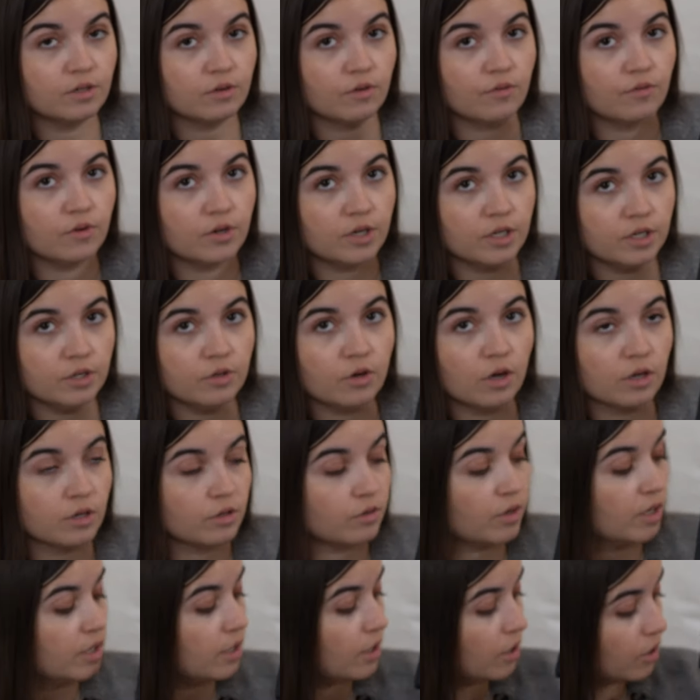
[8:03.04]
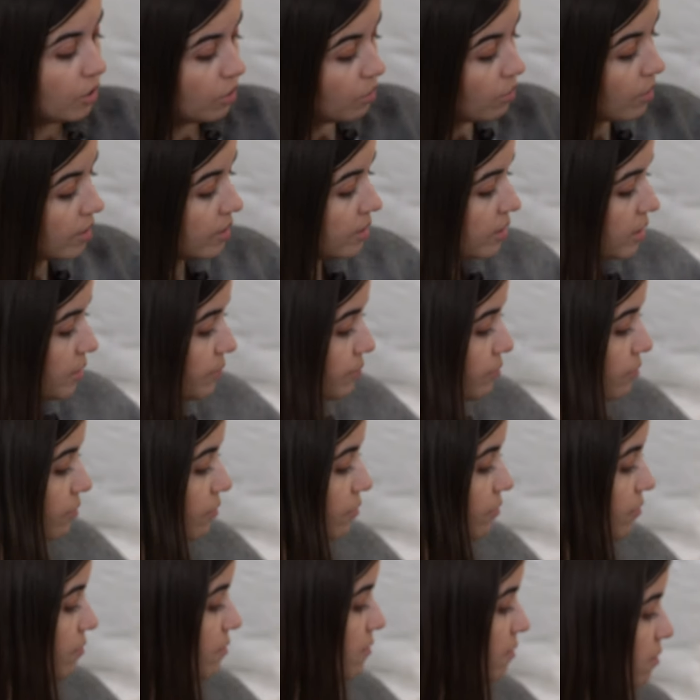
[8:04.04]
so 3,200 USD.
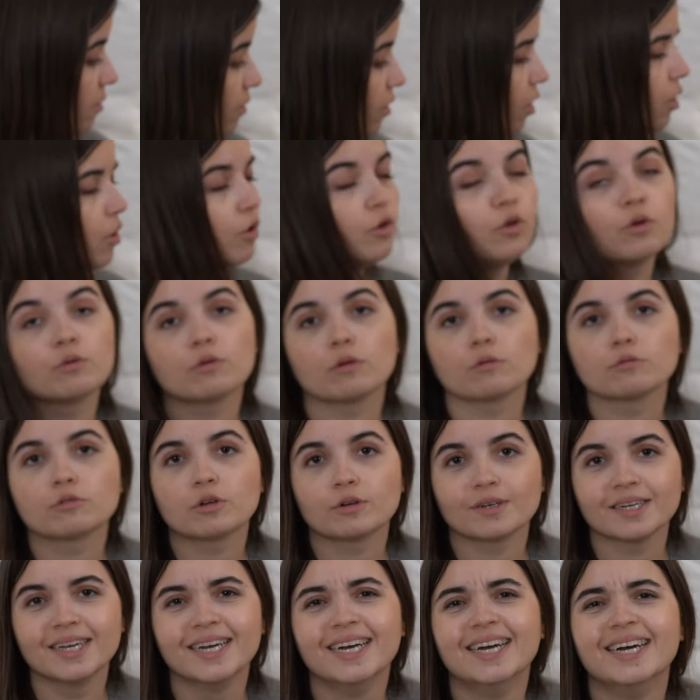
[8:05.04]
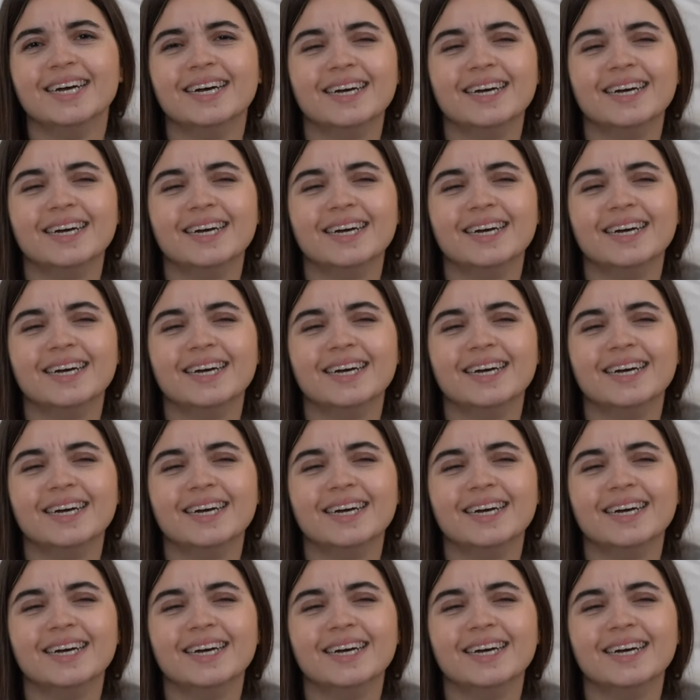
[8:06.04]
Euro, sorry.